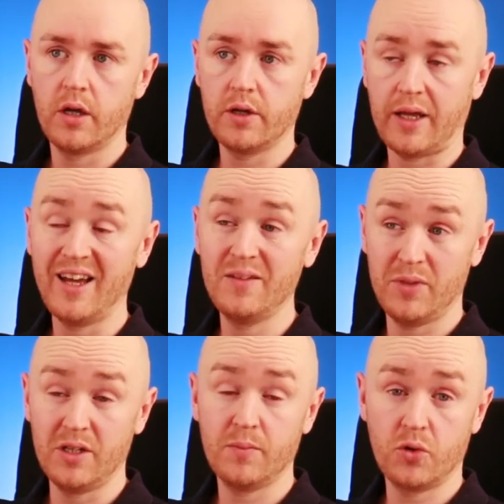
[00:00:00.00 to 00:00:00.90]
it can
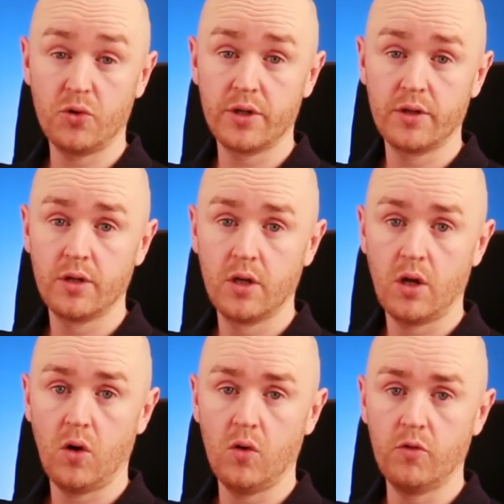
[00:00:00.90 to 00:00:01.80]
be a blurring
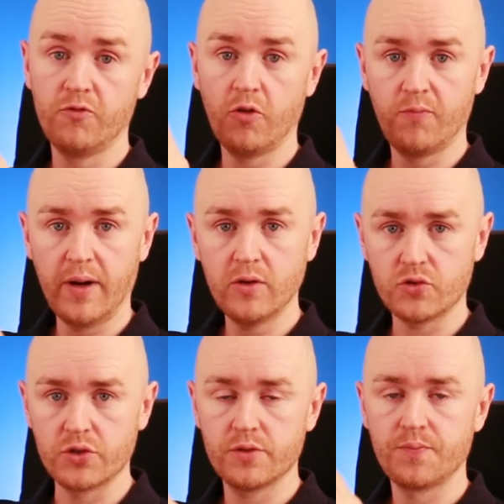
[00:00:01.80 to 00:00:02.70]
of
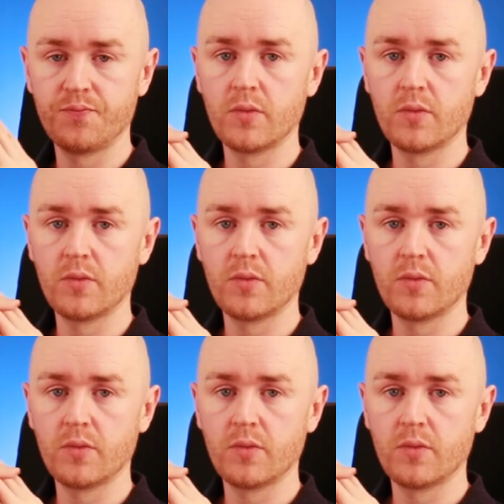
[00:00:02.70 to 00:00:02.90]
boundaries.